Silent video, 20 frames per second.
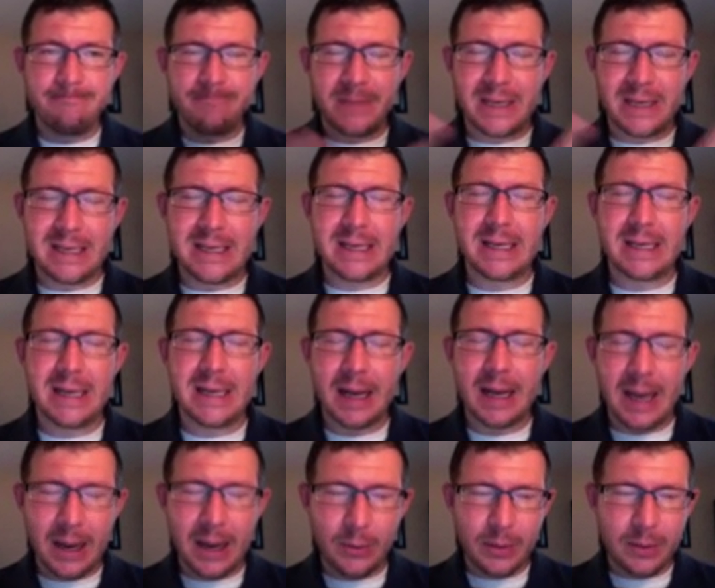And again,
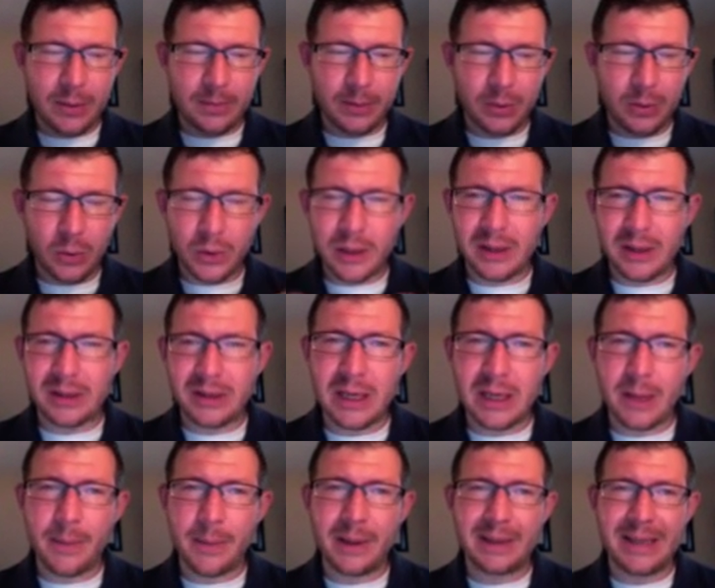I would implore you to
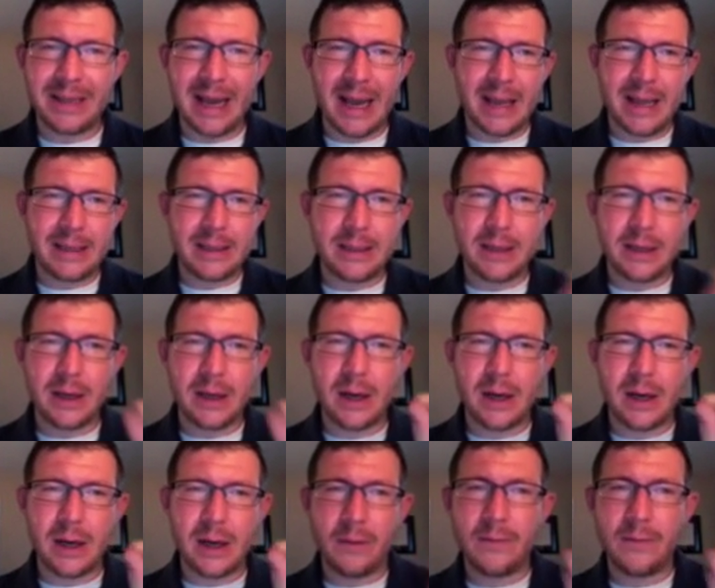think about the idea
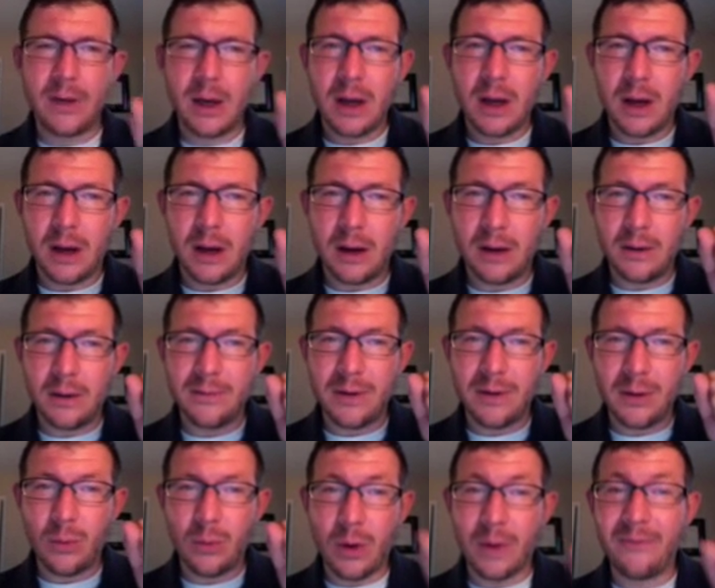of
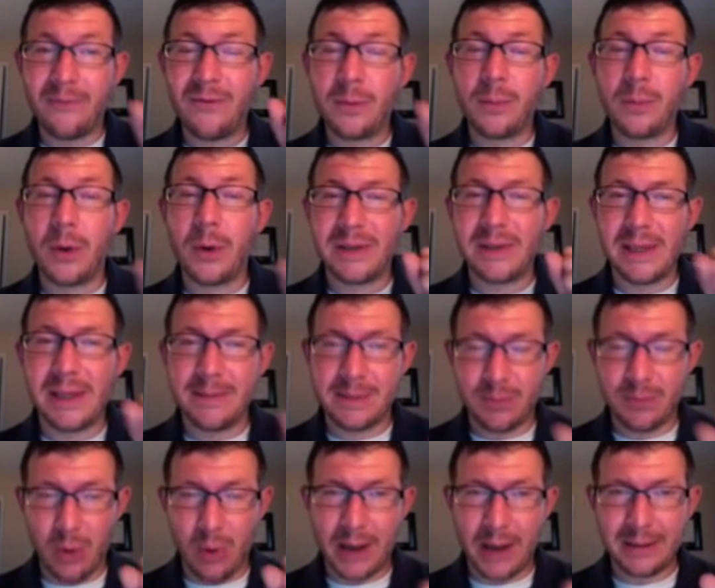where football teams
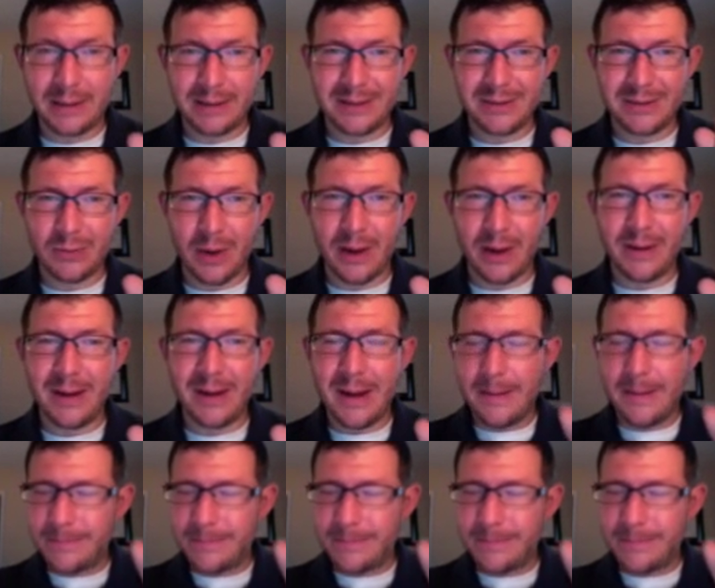practice, right?